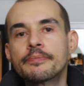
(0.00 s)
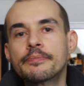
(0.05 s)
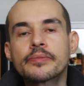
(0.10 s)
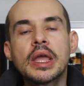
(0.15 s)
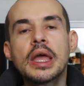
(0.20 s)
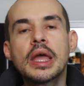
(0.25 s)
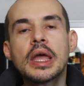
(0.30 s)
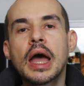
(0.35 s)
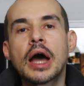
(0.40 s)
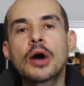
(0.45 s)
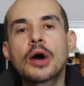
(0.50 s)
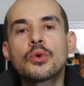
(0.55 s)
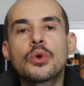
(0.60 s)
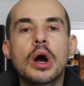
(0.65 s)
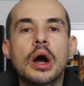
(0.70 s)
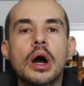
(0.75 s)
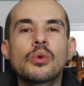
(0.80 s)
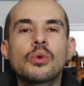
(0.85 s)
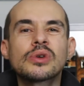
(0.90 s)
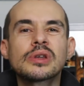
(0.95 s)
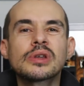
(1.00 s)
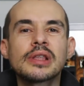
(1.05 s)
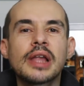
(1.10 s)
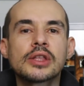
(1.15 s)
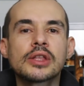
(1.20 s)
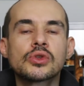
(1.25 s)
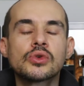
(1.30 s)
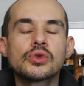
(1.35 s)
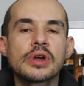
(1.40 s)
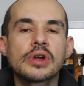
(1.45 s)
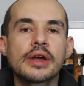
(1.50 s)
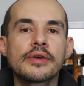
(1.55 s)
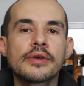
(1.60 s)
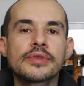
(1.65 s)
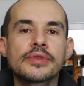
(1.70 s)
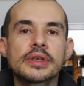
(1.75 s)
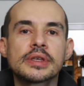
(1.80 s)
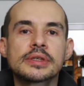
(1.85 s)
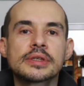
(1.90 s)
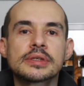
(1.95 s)
I wouldn't like to have
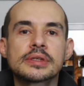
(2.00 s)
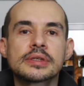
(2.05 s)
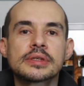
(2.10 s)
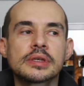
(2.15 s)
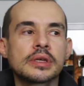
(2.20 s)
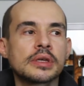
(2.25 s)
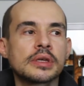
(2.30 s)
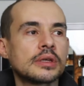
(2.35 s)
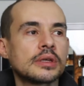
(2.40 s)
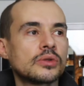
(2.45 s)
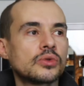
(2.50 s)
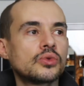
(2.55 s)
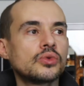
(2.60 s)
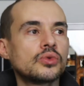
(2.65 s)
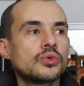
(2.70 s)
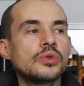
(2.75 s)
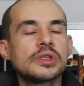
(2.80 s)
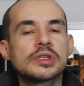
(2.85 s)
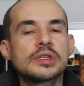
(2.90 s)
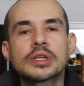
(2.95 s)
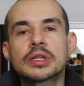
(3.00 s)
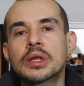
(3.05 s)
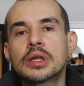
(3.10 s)
this do this alone.